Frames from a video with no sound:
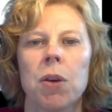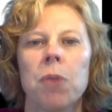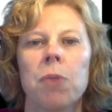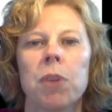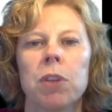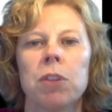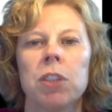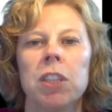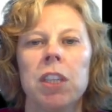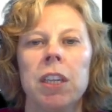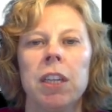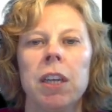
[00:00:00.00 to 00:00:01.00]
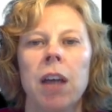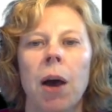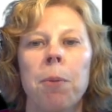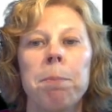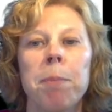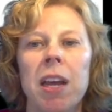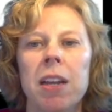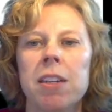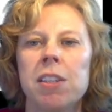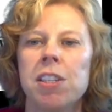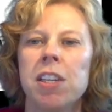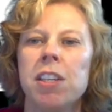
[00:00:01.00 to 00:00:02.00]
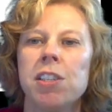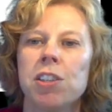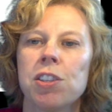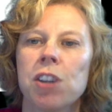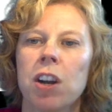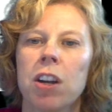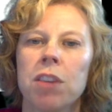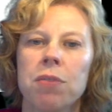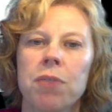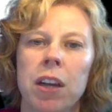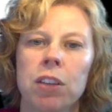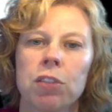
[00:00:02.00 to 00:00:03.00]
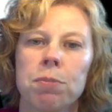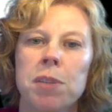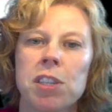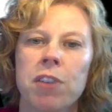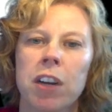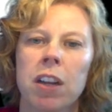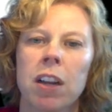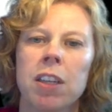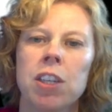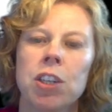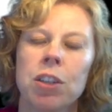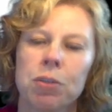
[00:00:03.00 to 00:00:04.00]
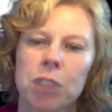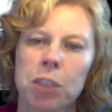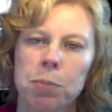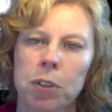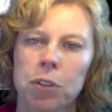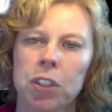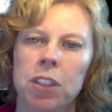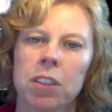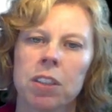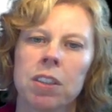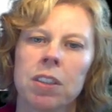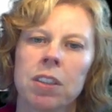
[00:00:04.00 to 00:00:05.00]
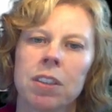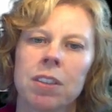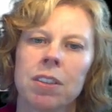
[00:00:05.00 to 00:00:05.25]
One could see how many diseases are an effect of misregulation of these processes.